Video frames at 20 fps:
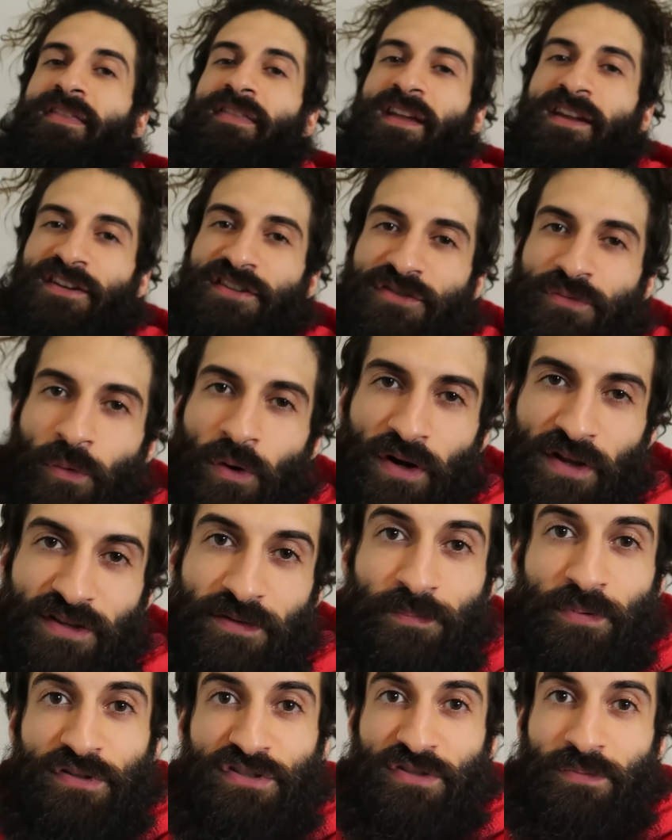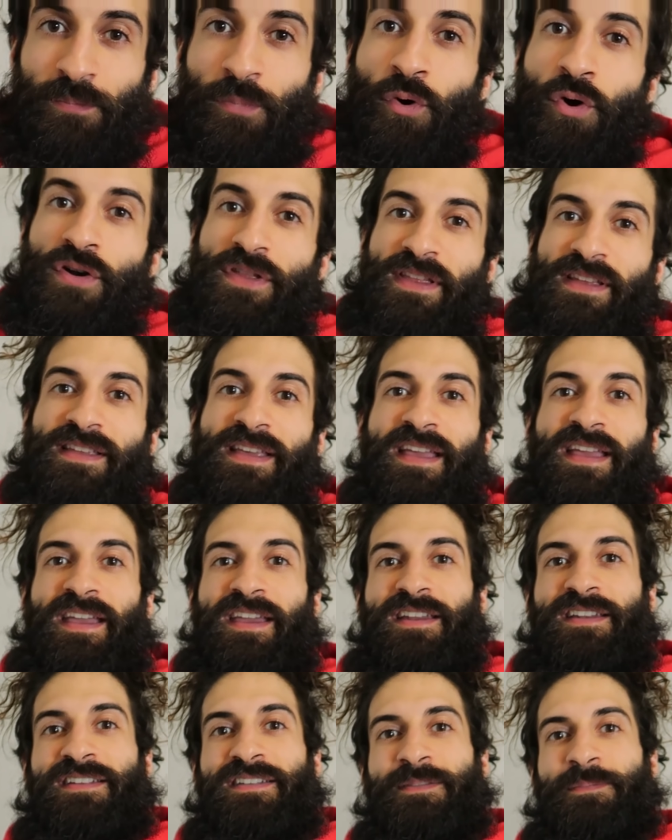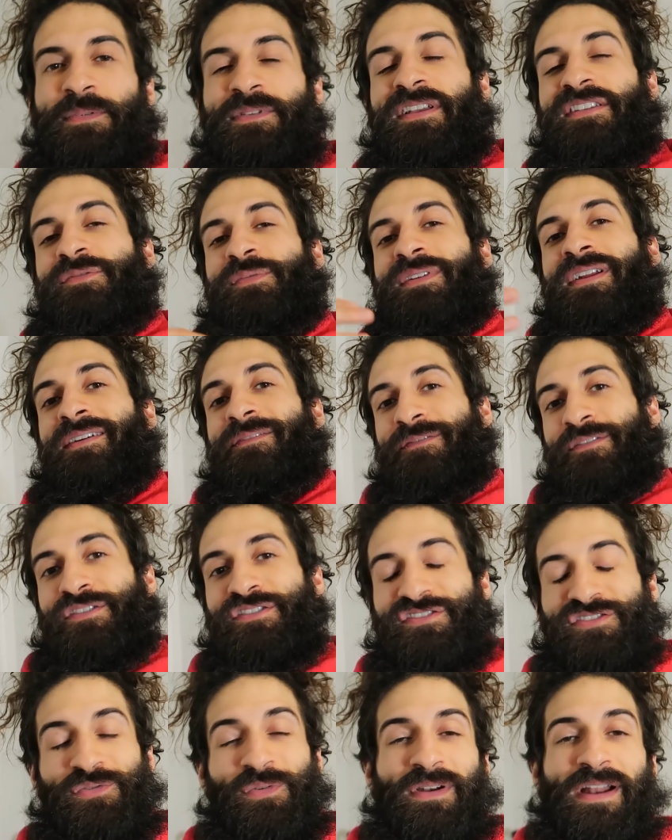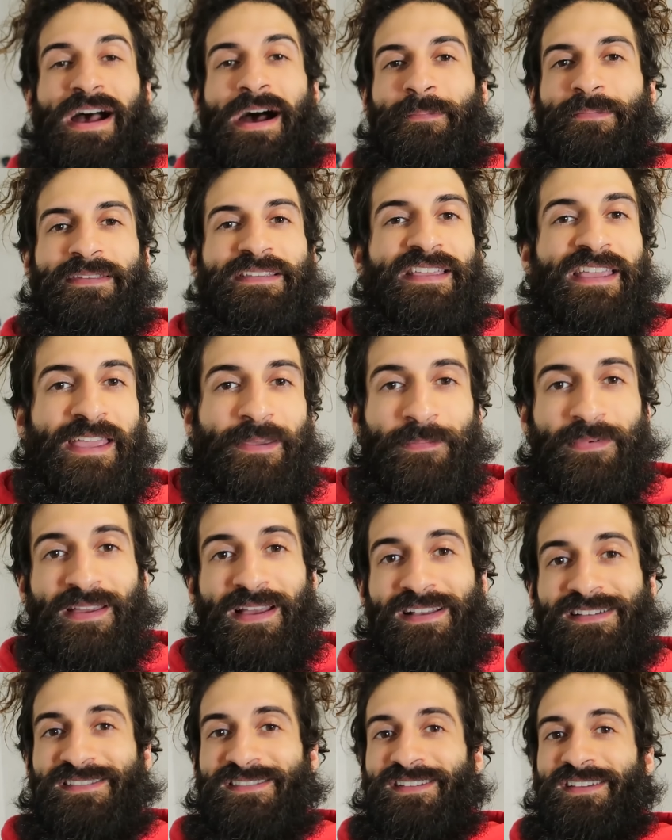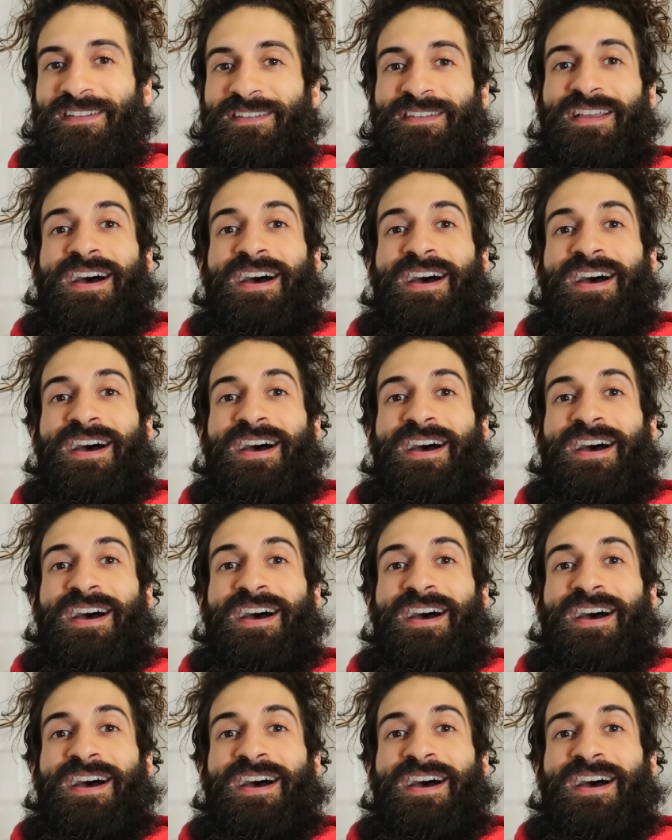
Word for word: they just wanted to put your boy in the can, but that's when I first joined Optic Gaming. I said,